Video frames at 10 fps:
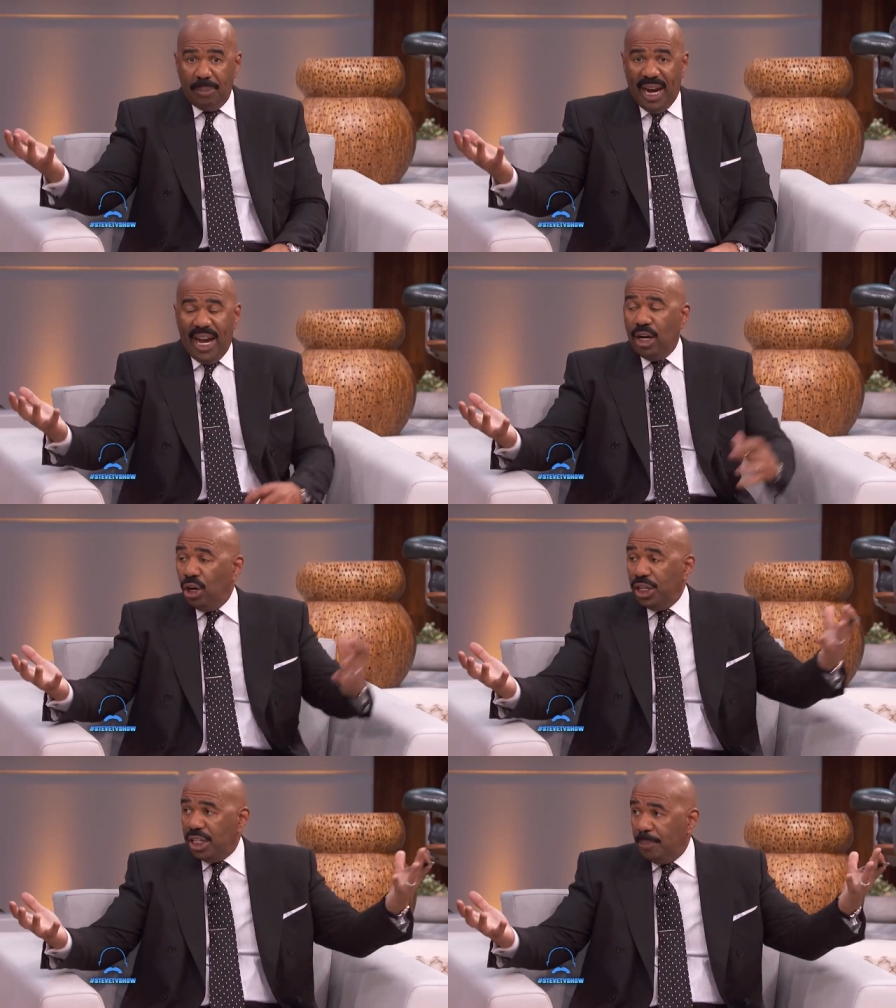man
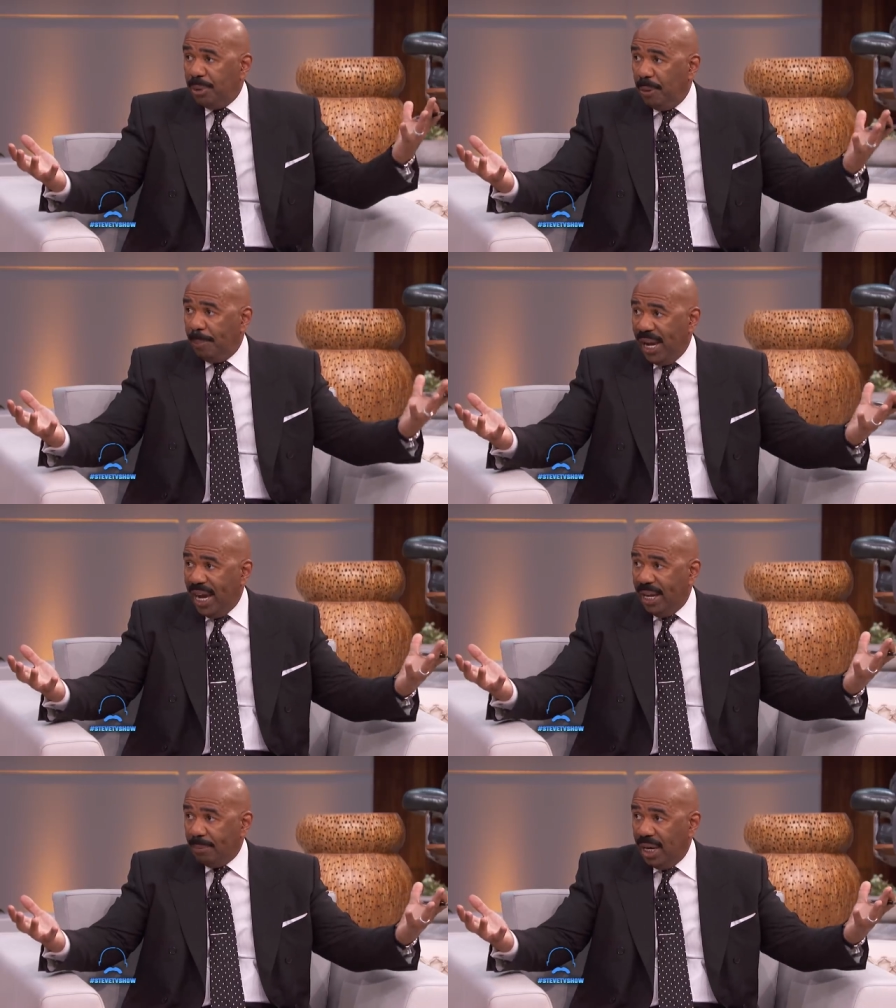or he can be a
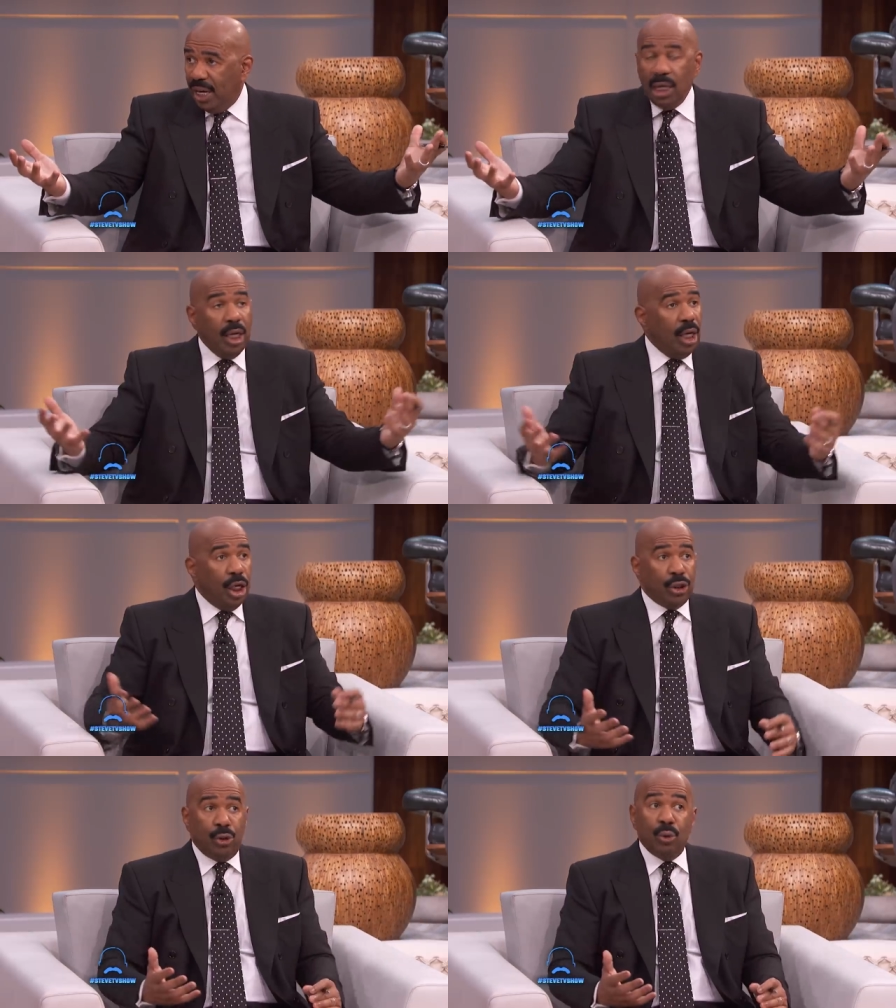bad man.
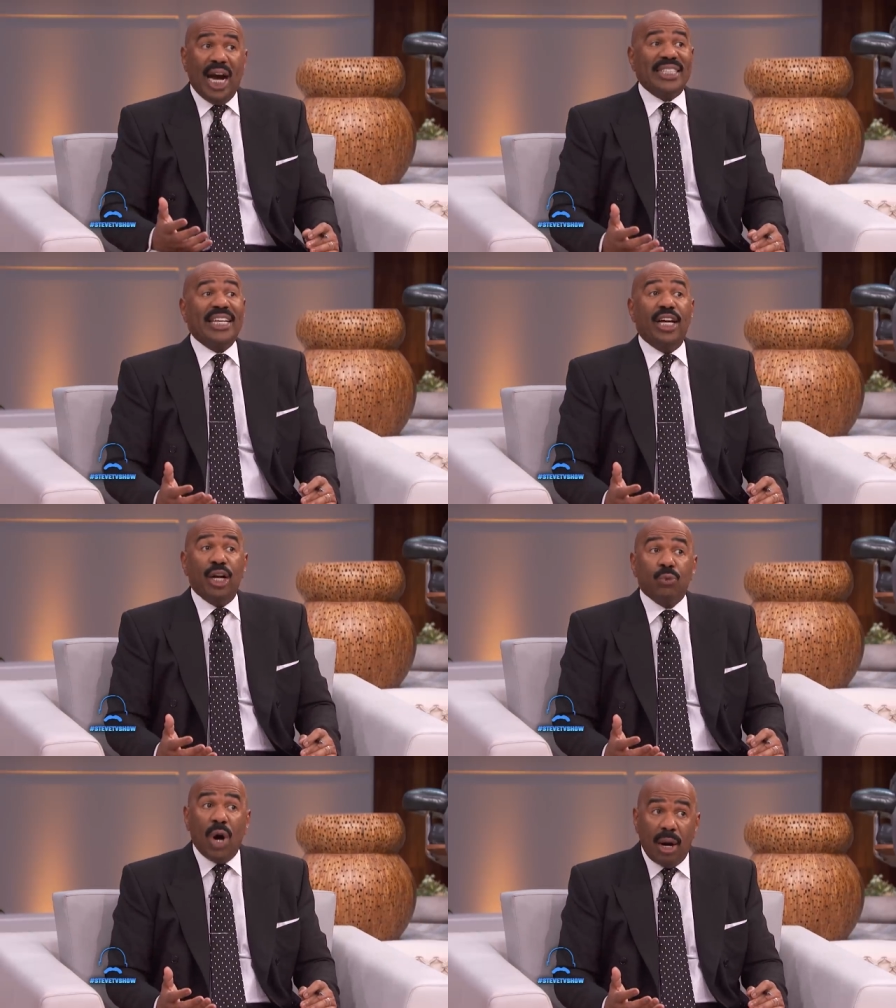You got to
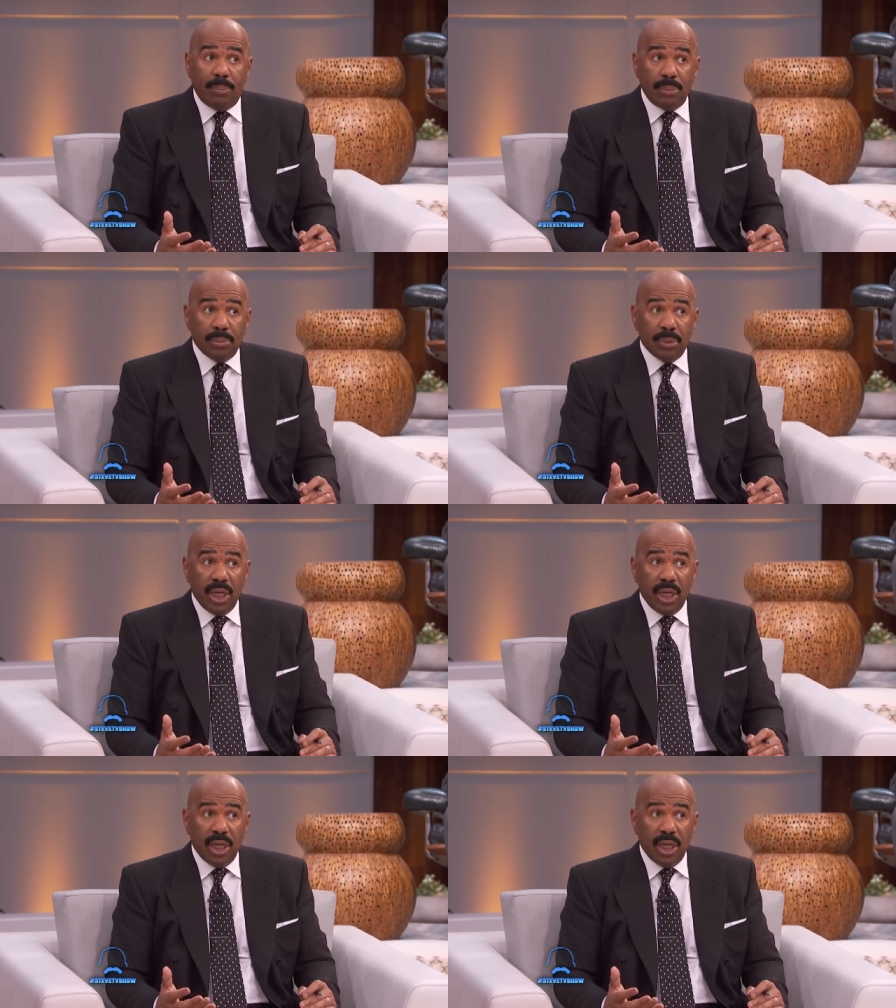hair up